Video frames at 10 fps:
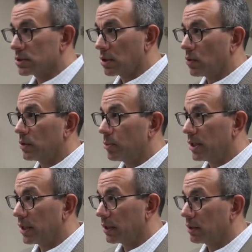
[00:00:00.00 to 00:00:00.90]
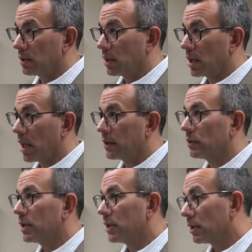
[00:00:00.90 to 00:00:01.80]
slow in the beginning, and now
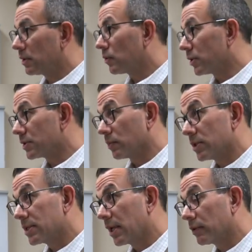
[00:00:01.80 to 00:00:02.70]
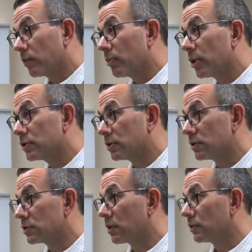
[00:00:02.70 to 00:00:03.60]
you're increasing. We said in three months you could
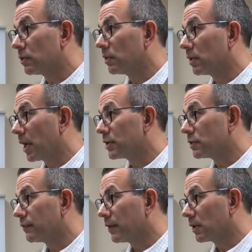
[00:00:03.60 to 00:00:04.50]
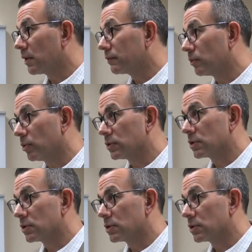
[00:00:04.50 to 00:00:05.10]
start doing as you felt comfortable.